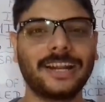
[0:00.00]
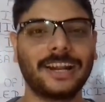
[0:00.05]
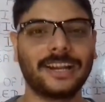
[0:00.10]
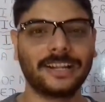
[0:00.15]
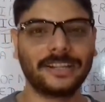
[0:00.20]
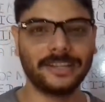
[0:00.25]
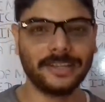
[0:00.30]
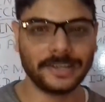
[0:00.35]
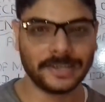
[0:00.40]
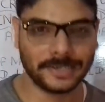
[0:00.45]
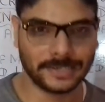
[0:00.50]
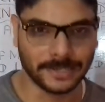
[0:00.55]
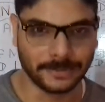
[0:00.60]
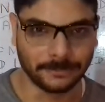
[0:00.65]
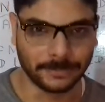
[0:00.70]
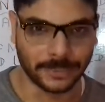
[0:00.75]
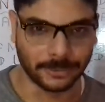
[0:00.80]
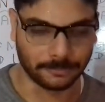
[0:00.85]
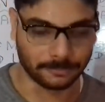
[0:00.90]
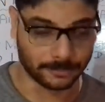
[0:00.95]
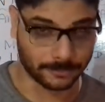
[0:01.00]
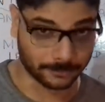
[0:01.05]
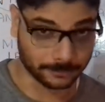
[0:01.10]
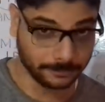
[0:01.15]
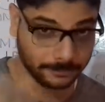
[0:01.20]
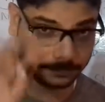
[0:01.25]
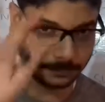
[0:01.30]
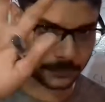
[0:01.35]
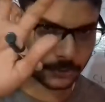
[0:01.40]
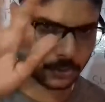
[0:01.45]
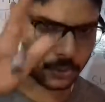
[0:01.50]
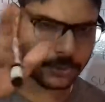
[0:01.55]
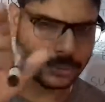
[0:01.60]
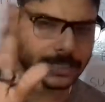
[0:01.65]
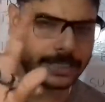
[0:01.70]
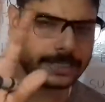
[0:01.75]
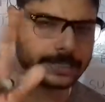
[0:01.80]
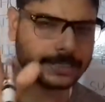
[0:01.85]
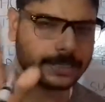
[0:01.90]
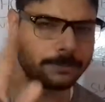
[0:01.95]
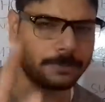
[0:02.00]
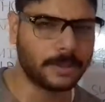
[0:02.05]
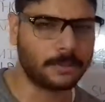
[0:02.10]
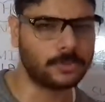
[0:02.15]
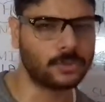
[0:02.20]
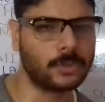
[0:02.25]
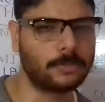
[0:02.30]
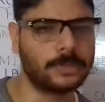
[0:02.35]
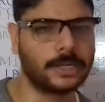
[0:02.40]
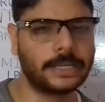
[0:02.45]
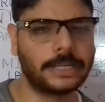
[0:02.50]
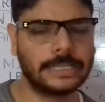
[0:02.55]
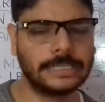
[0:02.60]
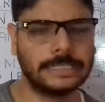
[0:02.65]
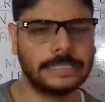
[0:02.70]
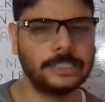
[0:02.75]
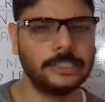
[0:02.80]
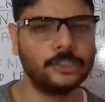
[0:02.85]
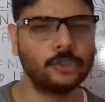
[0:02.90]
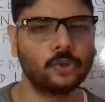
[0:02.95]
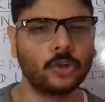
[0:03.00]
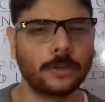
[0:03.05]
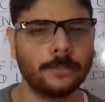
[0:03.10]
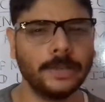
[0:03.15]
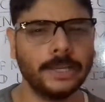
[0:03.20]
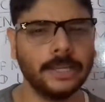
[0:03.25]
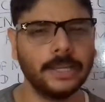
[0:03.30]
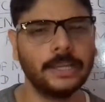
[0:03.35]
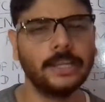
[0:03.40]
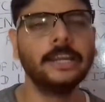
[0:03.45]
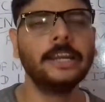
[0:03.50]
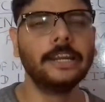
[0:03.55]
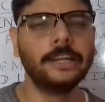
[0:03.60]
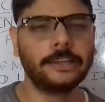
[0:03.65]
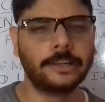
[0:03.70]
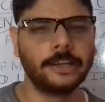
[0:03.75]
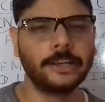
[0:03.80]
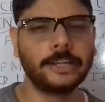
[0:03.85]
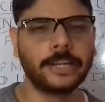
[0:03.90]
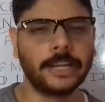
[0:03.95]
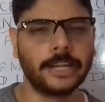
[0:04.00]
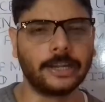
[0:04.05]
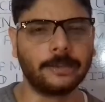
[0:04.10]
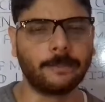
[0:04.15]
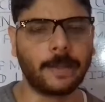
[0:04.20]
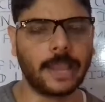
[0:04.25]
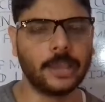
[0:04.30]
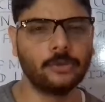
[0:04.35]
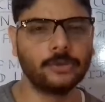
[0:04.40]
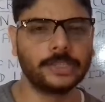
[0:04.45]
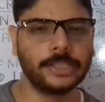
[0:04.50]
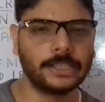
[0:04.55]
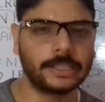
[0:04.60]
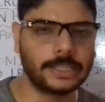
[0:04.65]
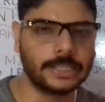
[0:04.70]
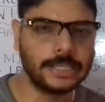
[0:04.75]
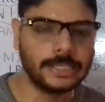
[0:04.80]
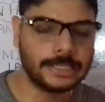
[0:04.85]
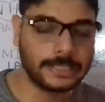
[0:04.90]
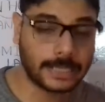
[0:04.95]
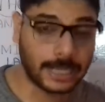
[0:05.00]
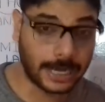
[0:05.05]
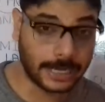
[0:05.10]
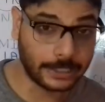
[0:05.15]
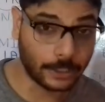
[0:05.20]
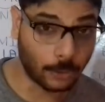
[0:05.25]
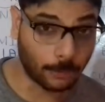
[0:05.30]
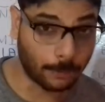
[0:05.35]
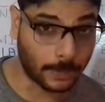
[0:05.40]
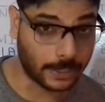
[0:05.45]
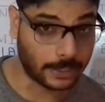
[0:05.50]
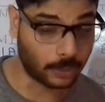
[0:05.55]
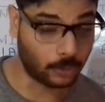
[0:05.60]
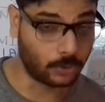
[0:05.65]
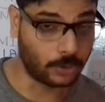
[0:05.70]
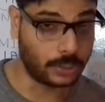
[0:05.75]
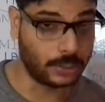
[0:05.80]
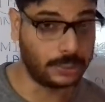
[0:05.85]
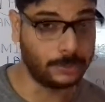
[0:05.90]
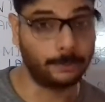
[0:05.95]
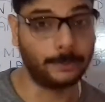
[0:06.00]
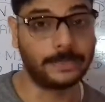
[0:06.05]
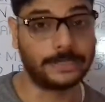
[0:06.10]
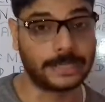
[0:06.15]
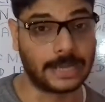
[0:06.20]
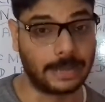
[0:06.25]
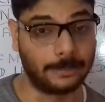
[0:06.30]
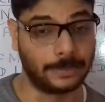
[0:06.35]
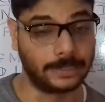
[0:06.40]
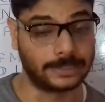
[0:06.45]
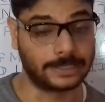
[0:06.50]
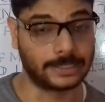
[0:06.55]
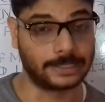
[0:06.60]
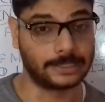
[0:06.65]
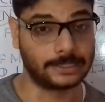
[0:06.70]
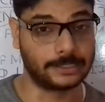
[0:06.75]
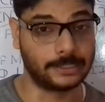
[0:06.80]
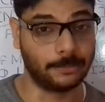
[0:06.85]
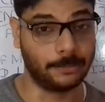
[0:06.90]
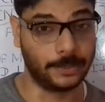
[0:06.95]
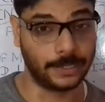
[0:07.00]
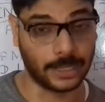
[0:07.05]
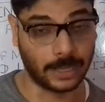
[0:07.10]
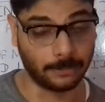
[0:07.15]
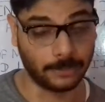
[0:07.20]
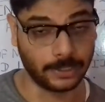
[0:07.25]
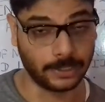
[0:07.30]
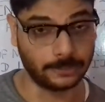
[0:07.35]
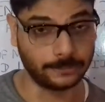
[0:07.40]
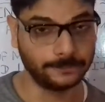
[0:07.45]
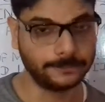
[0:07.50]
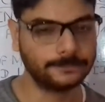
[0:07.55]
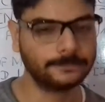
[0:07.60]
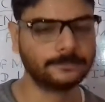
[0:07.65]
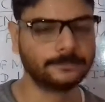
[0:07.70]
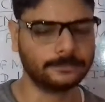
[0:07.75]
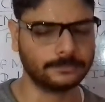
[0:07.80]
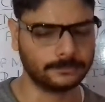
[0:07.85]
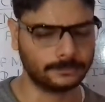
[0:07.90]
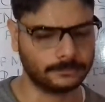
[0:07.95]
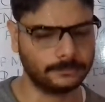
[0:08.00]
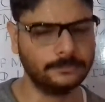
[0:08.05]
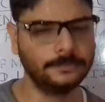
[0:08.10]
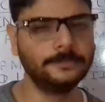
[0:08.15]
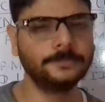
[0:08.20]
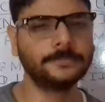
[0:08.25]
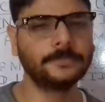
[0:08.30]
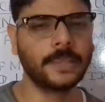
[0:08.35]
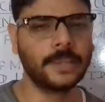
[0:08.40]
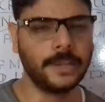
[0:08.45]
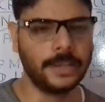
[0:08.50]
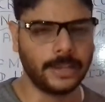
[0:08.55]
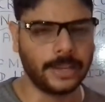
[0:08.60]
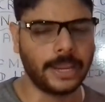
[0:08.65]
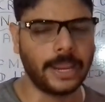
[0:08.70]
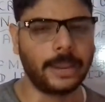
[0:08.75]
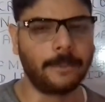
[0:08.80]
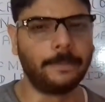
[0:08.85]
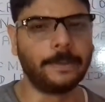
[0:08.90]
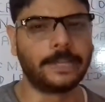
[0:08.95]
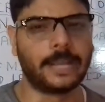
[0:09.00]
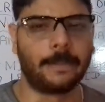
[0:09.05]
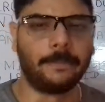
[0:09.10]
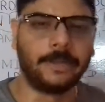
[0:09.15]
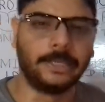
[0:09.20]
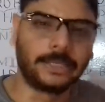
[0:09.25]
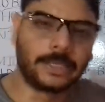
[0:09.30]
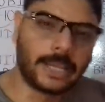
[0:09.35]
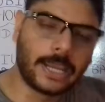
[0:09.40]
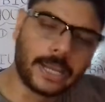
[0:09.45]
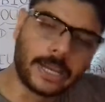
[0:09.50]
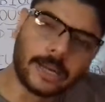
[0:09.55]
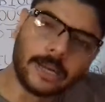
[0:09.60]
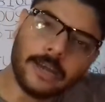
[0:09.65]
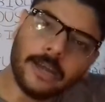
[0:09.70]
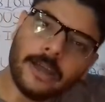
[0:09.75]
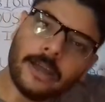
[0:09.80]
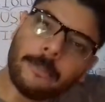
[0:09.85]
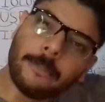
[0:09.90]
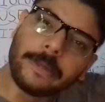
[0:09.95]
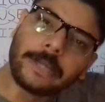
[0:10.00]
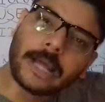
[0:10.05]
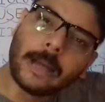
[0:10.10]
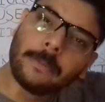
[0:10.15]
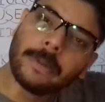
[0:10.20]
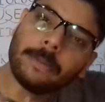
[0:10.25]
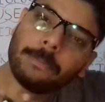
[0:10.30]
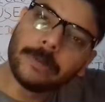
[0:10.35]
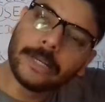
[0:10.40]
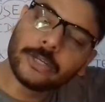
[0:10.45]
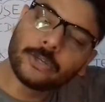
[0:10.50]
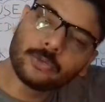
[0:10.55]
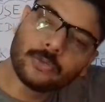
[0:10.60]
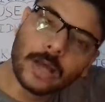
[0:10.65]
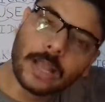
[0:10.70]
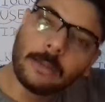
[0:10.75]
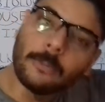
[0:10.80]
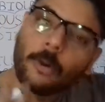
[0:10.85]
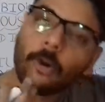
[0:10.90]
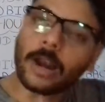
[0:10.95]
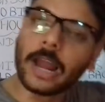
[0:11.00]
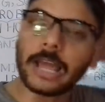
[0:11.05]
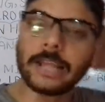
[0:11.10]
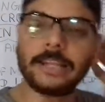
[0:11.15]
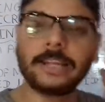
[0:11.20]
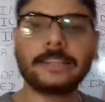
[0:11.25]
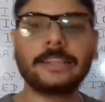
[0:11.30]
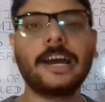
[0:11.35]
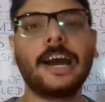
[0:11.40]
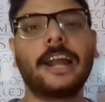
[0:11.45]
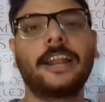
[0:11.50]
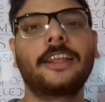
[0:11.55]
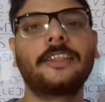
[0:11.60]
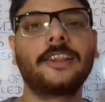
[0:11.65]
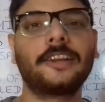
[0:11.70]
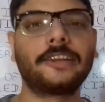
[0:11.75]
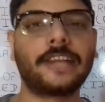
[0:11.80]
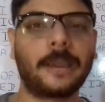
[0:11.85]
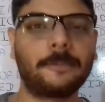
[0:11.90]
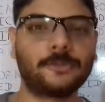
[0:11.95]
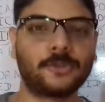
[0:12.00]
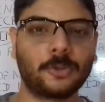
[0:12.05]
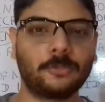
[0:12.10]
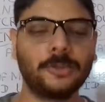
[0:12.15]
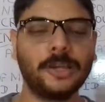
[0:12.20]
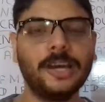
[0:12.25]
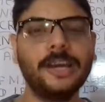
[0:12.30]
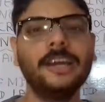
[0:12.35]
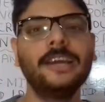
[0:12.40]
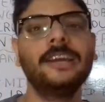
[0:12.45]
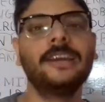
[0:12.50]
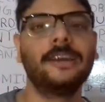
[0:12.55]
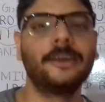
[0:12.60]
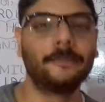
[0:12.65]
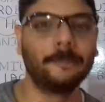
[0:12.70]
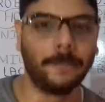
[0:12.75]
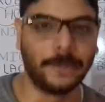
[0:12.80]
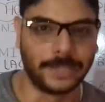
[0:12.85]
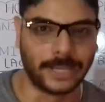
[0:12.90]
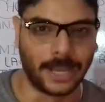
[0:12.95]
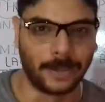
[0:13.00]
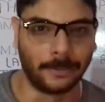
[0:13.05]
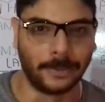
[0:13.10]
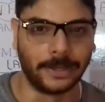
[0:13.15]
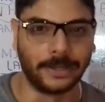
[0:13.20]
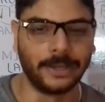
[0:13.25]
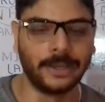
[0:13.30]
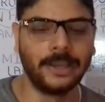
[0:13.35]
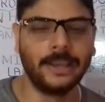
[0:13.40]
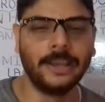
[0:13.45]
another symptoms. So these symptoms of the disease could be treated by using these kind of particularly vitamins such as the vitamin A, vitamin K, vitamin B12 or either the another types of the vitamin.